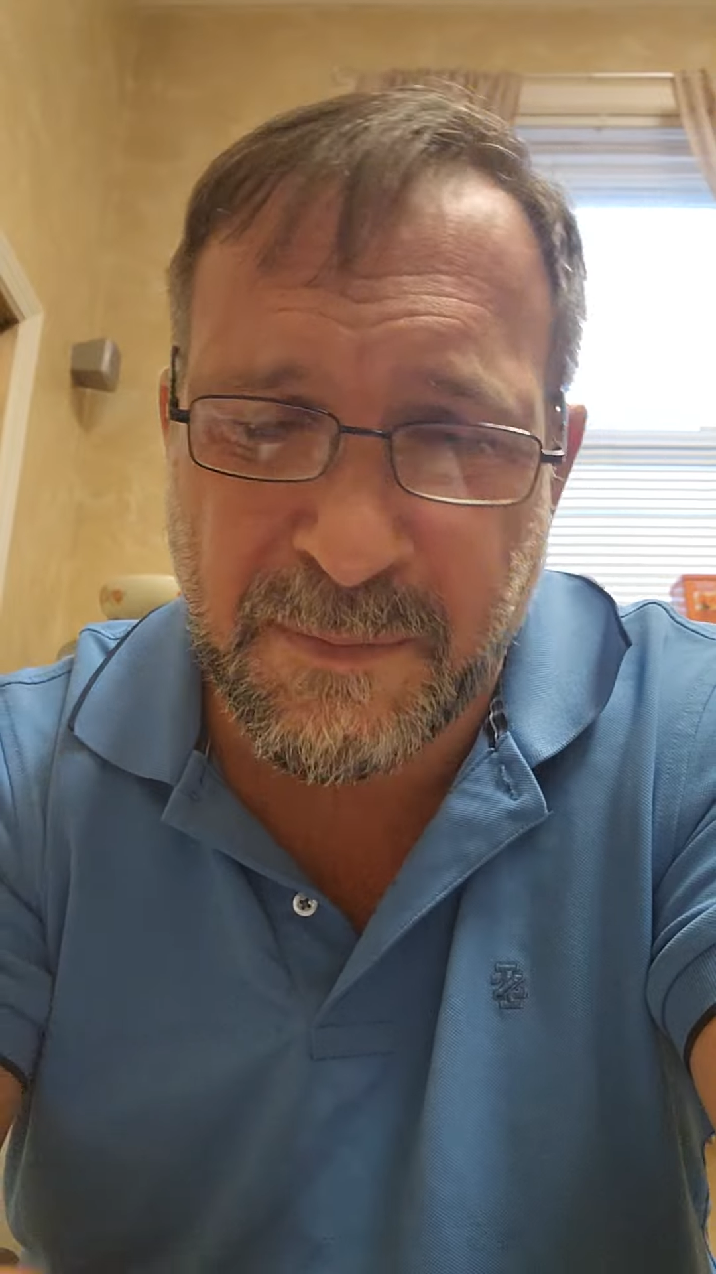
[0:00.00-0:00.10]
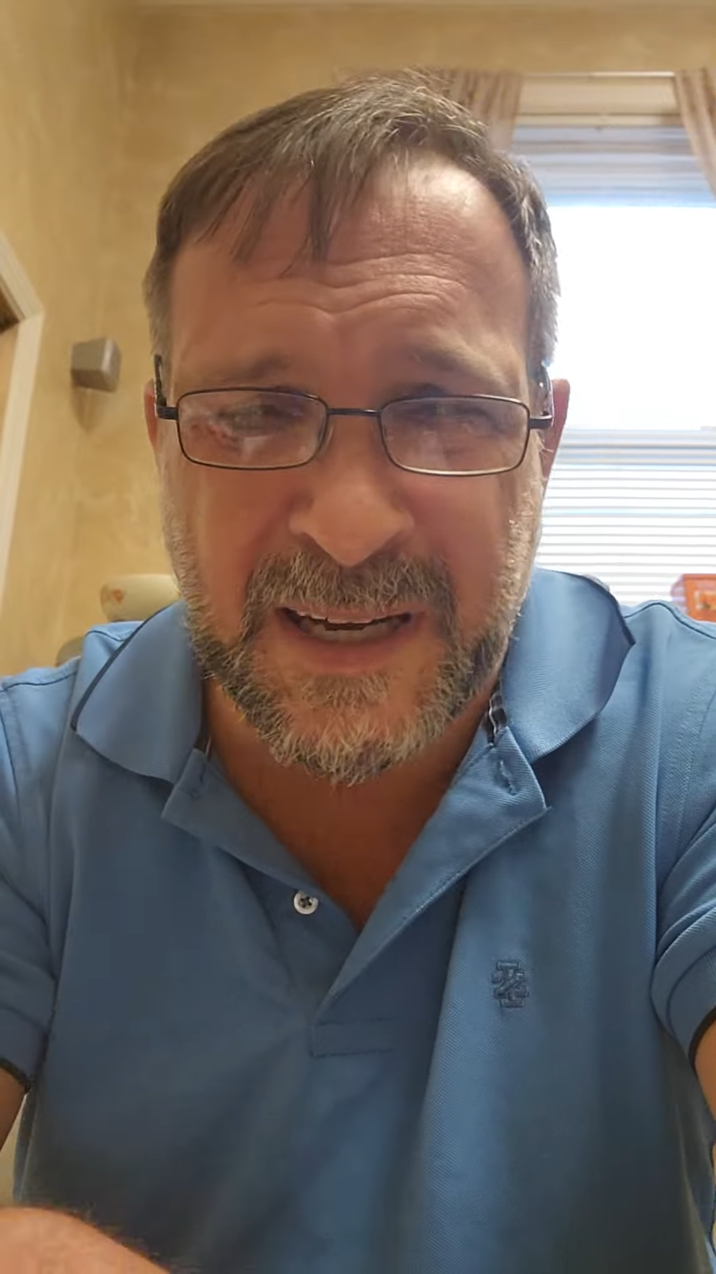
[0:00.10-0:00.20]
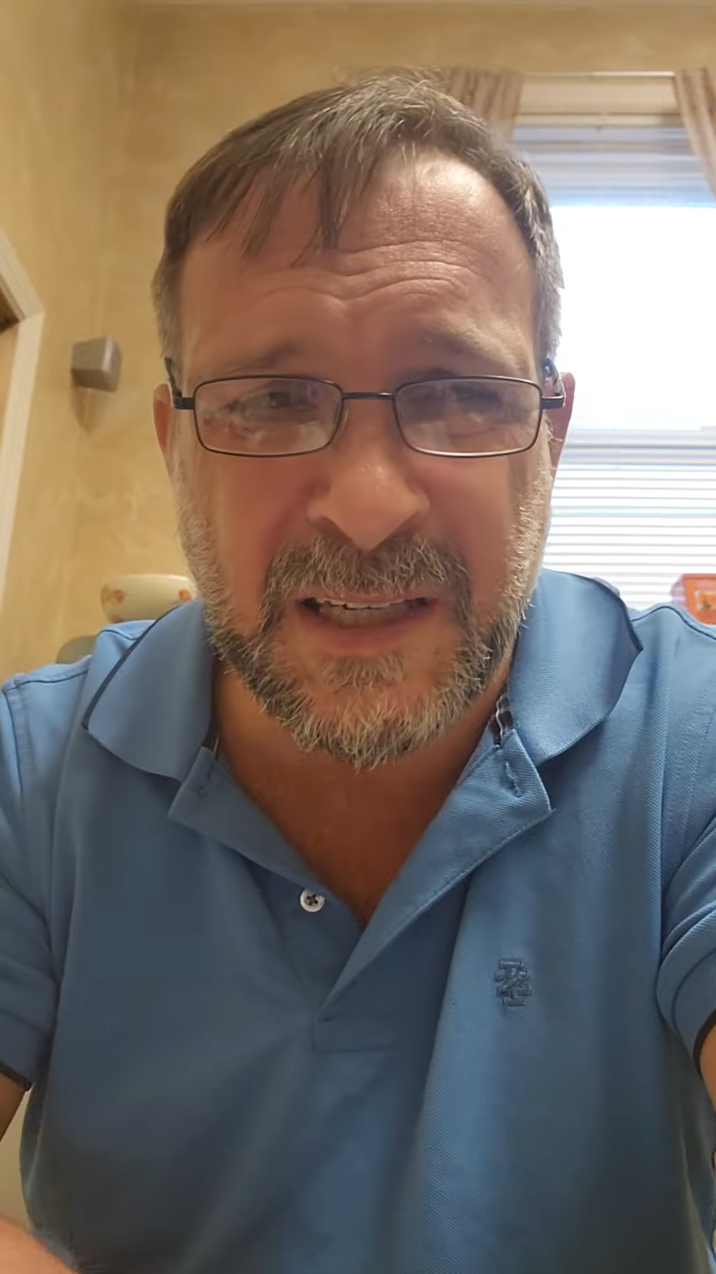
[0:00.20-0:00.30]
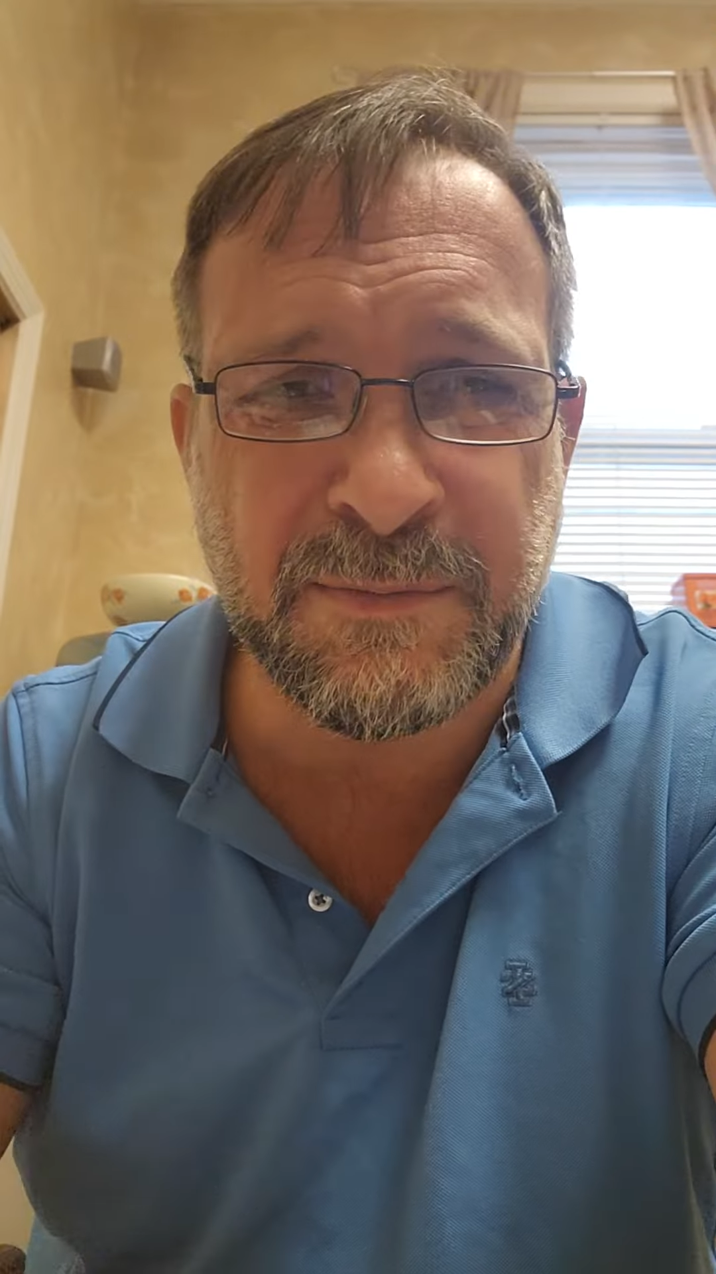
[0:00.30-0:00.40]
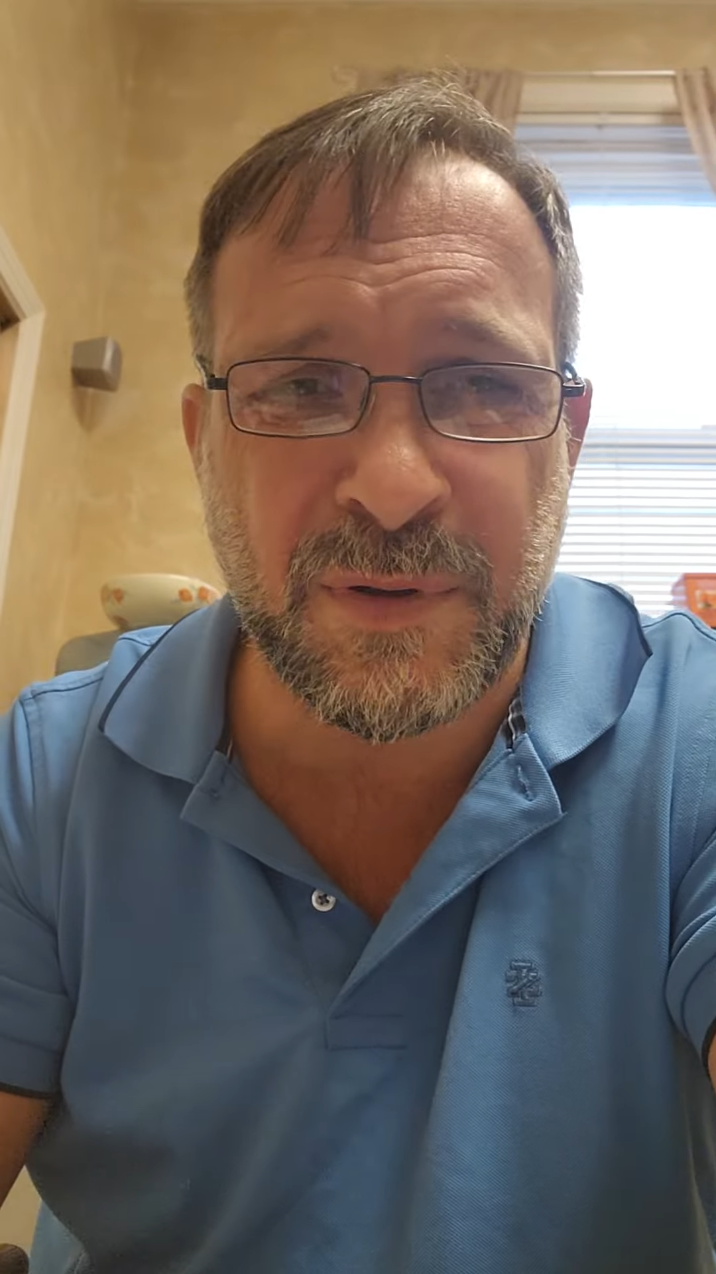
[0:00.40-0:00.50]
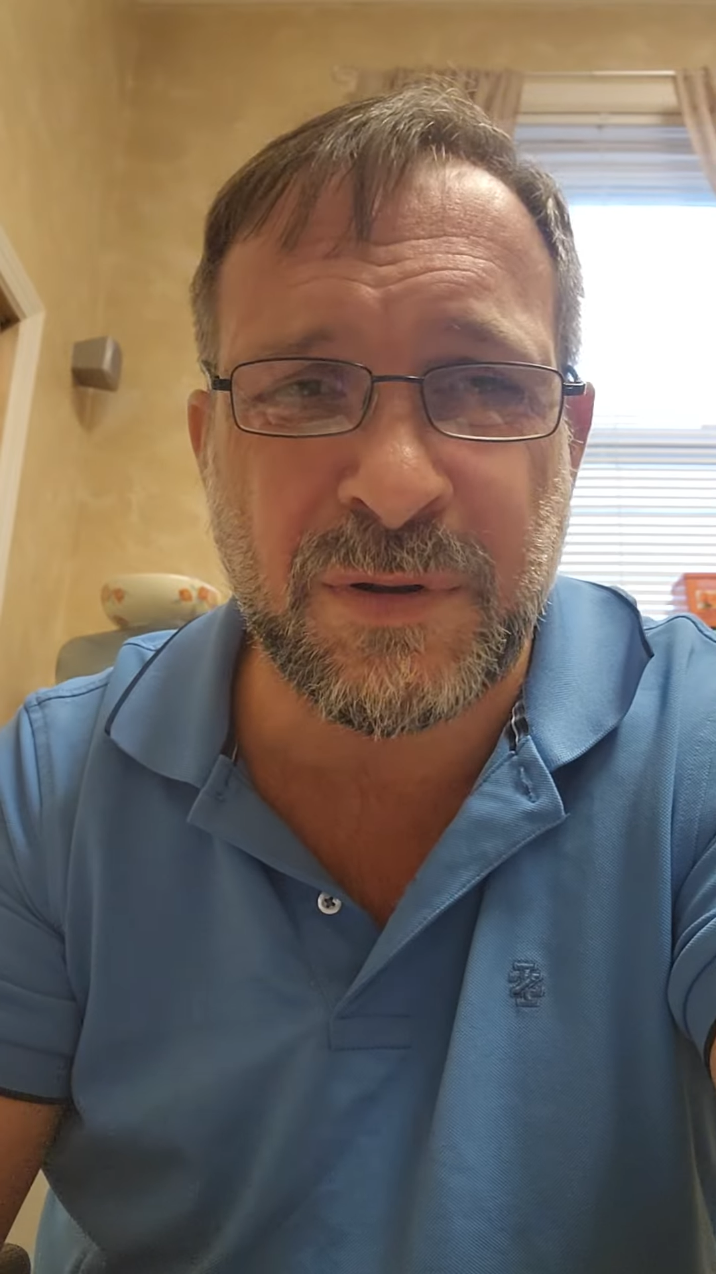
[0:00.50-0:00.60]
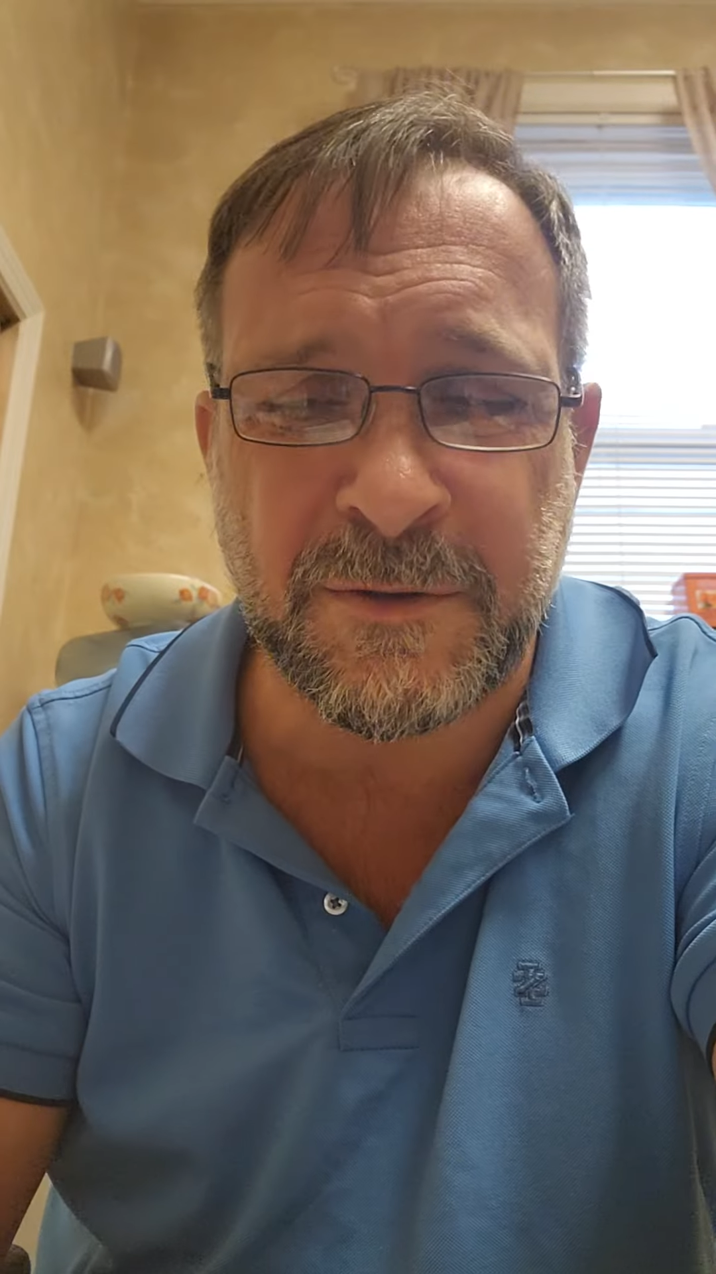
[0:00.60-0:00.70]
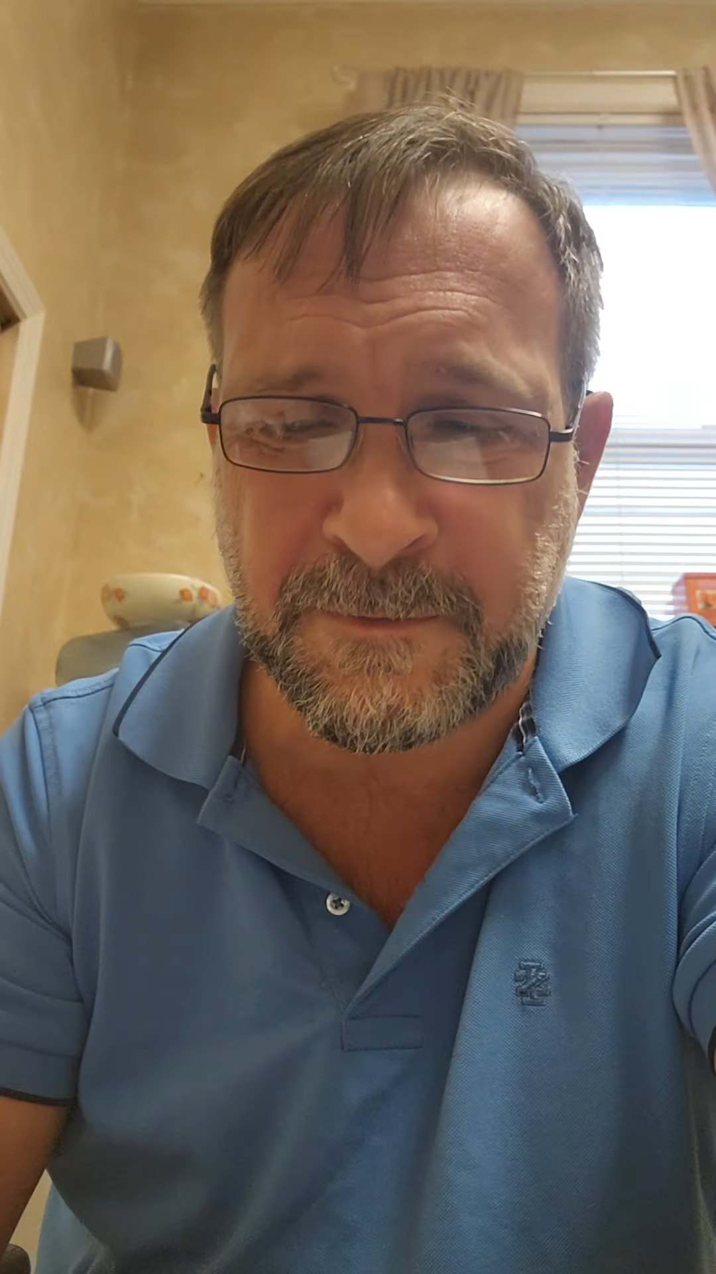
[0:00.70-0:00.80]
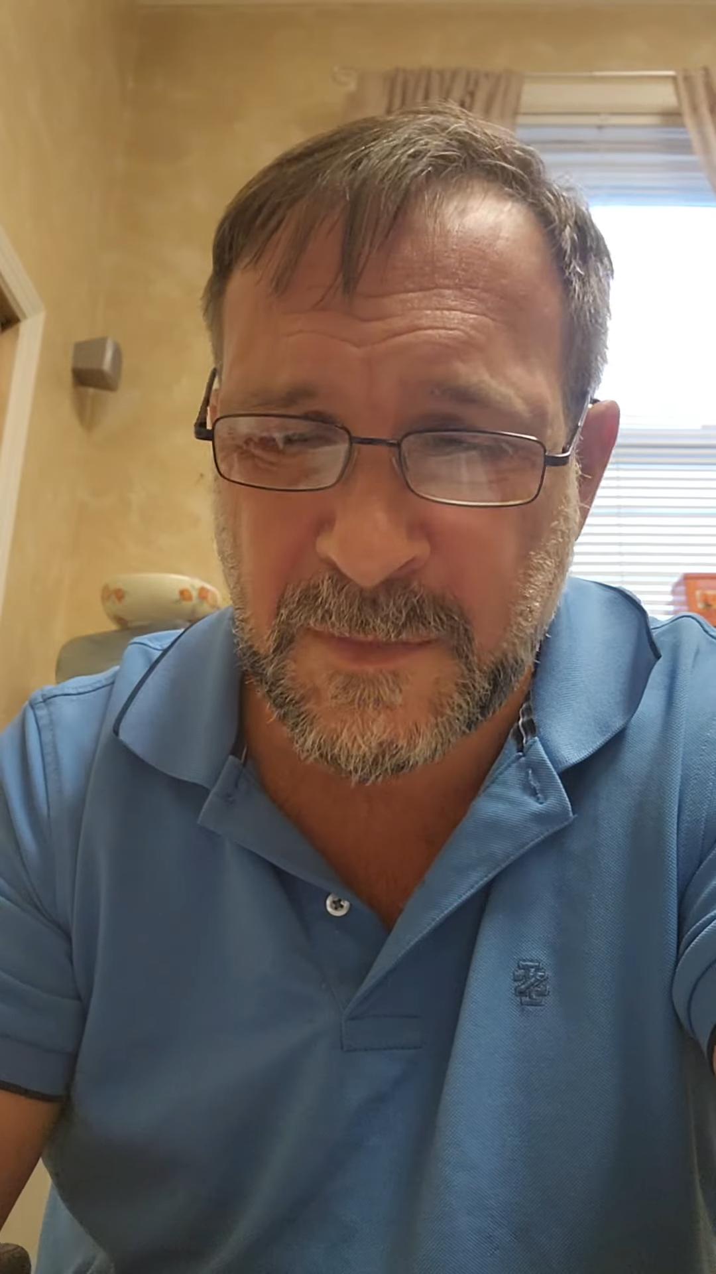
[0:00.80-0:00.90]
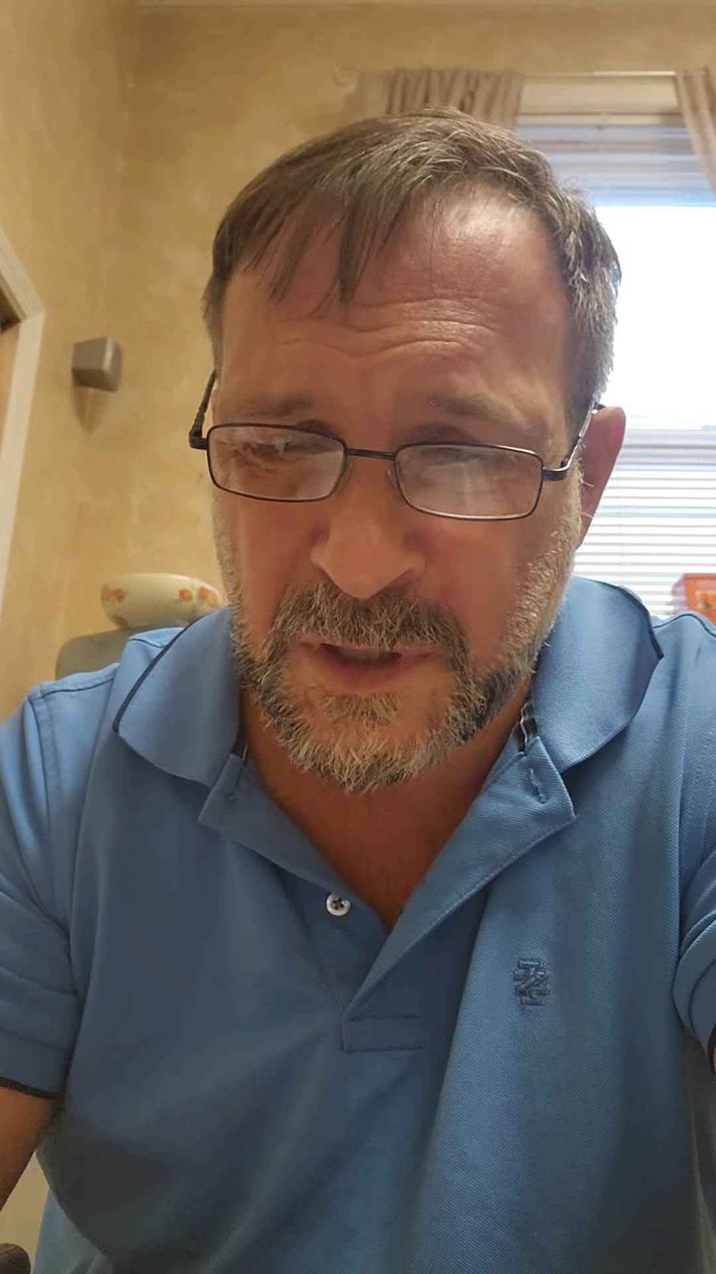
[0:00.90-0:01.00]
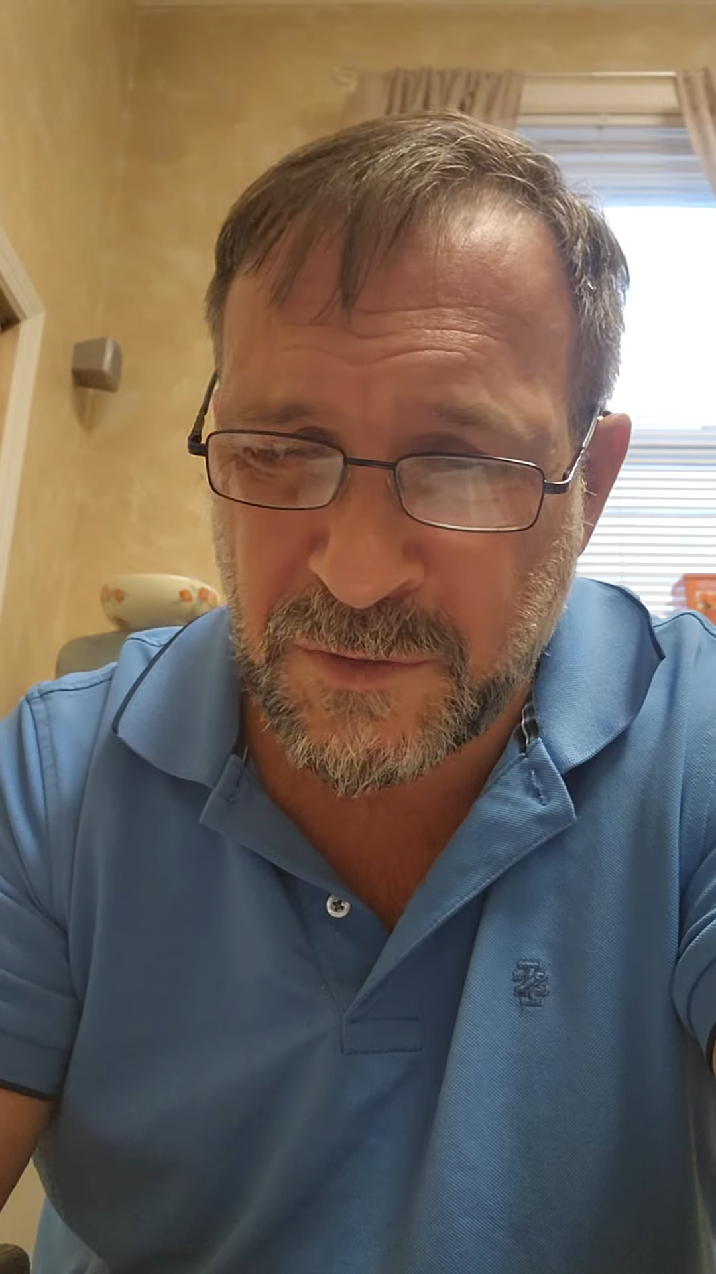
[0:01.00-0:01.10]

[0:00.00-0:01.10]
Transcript: Bible,